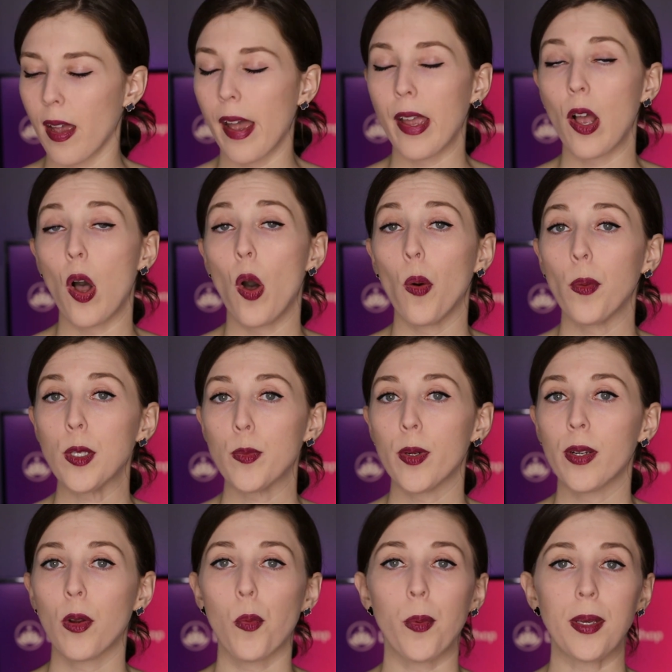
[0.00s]
I always
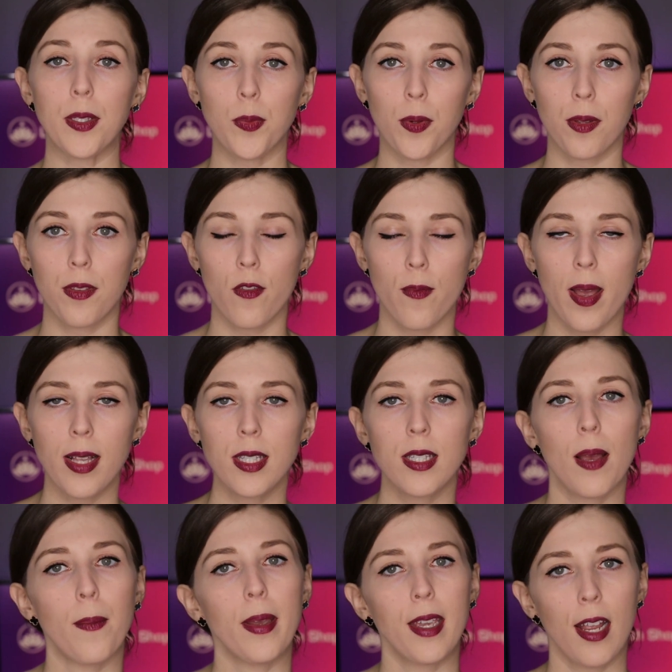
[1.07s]
bring a week's worth of
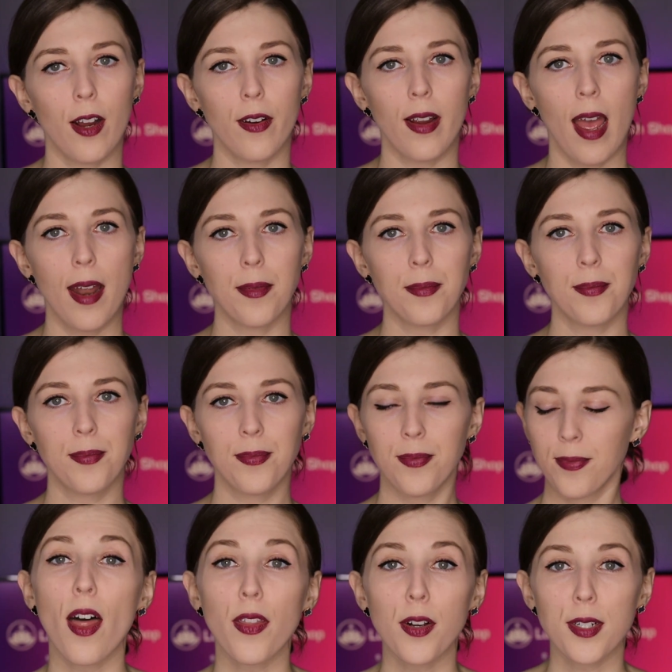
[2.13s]
meds on my carry-on.
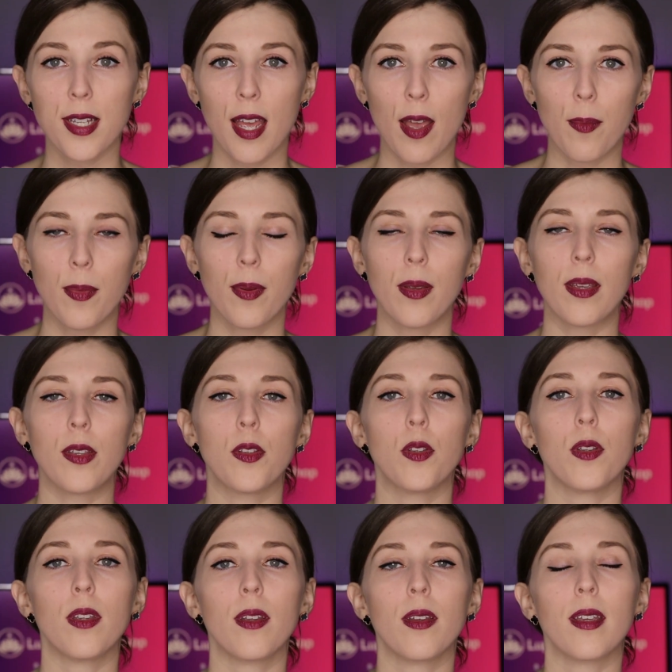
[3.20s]
Another tip,
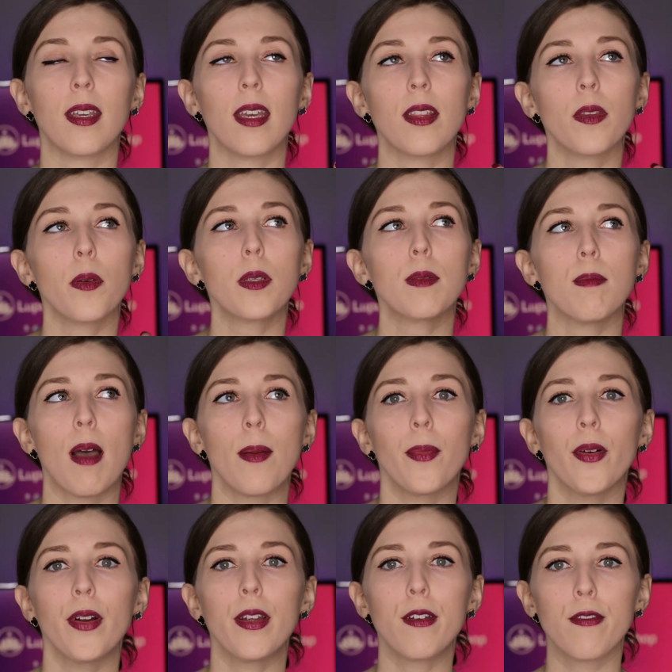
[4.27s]
get those
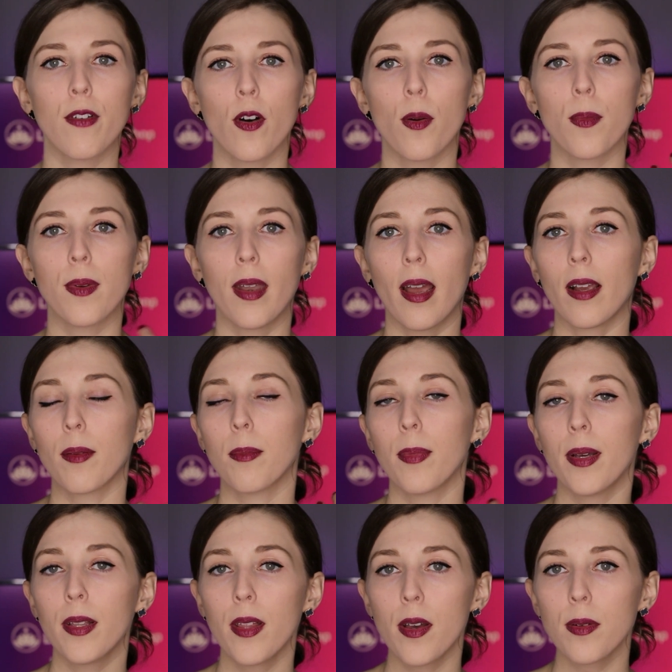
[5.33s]
memory foam neck
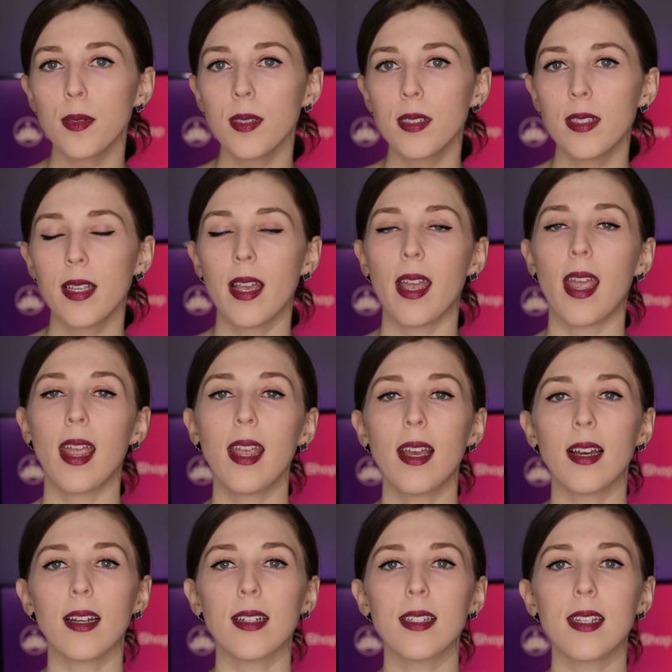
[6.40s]
pillows
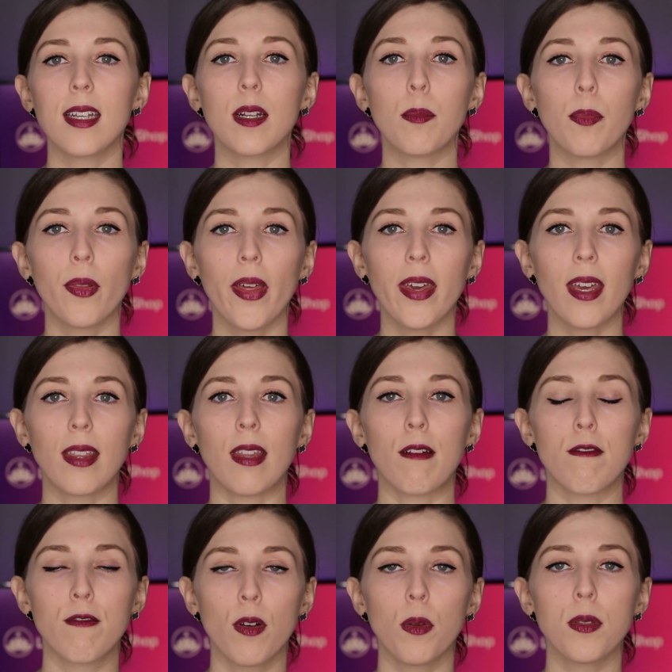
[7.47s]
and get a blanket
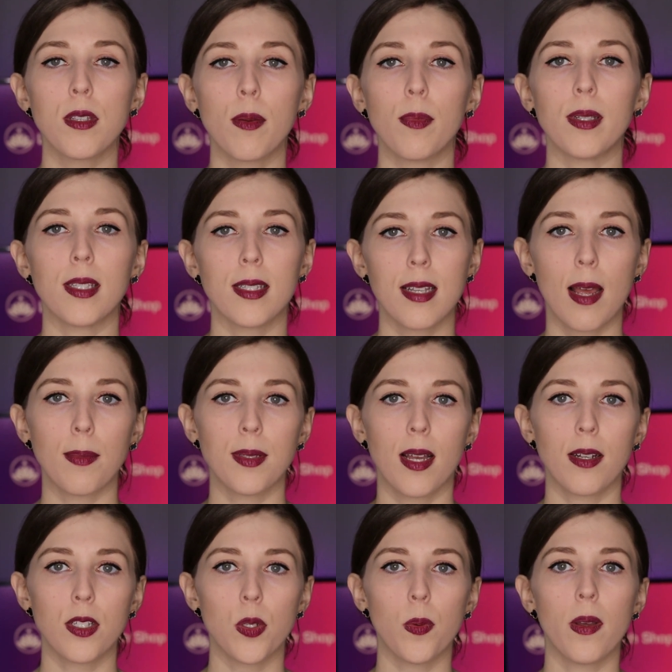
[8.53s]
that folds up and snaps
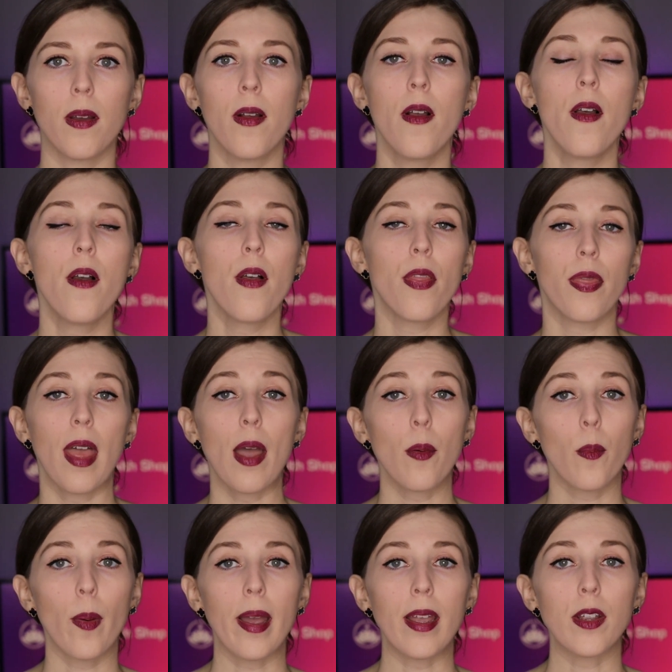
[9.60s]
onto it.
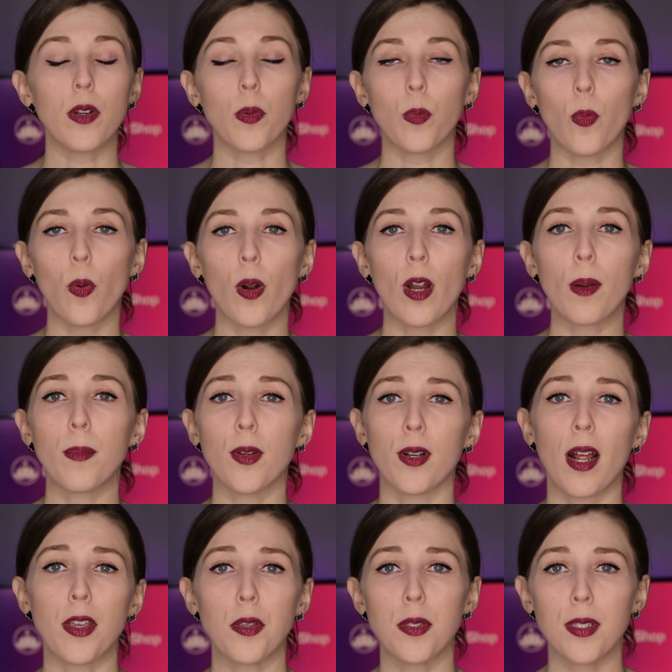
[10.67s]
That way you're warm.
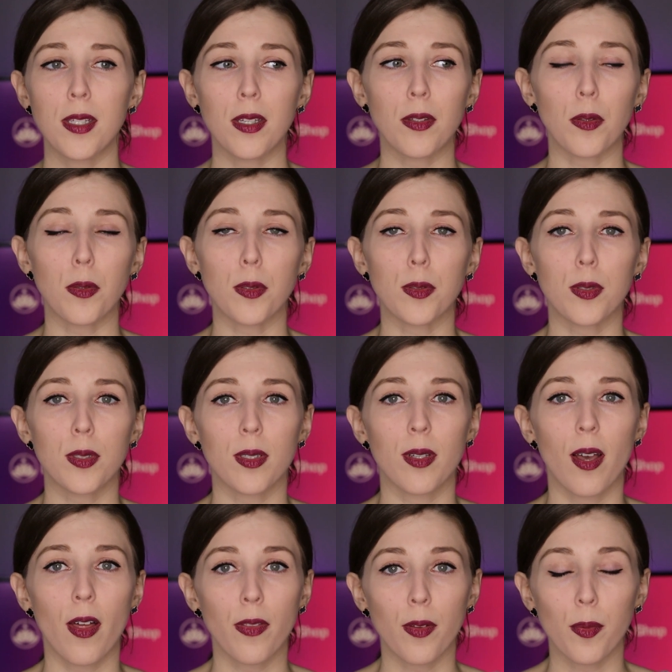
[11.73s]
You're not using those
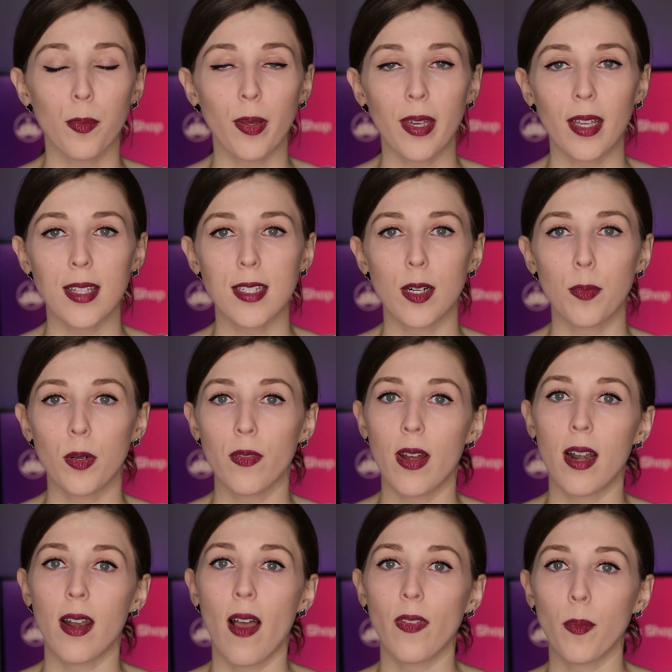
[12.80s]
other blankets that are
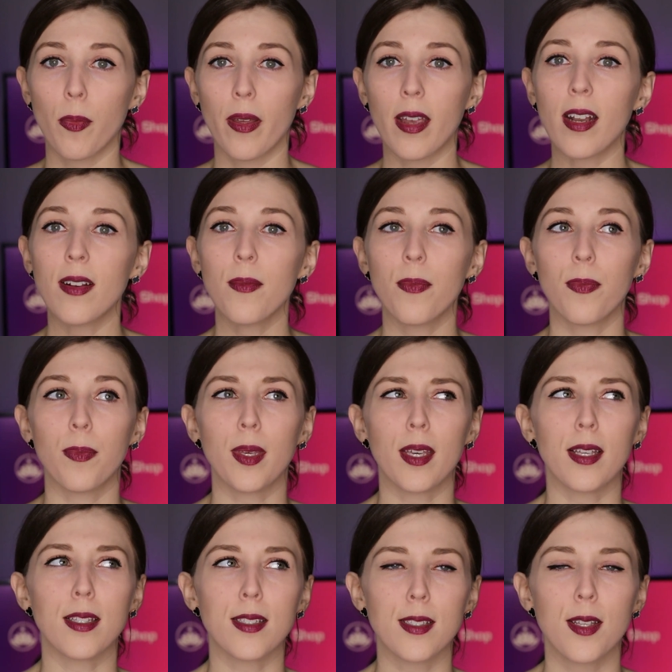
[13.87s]
provided on the plane,
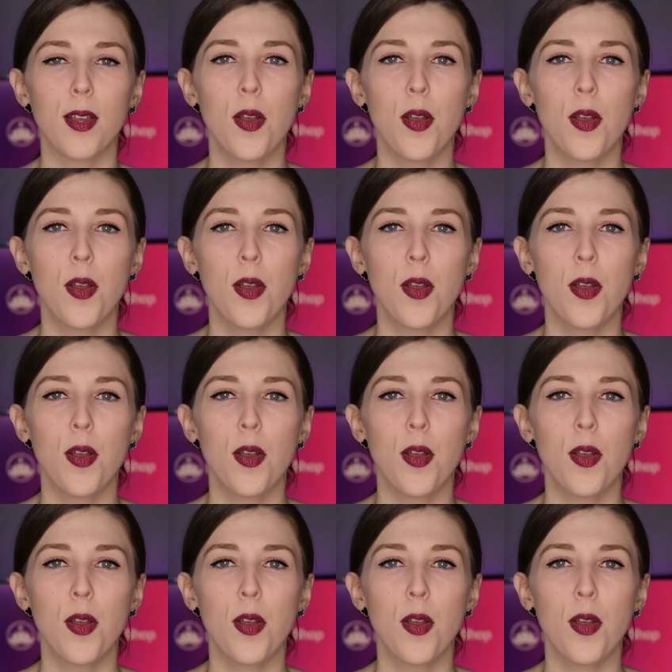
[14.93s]
because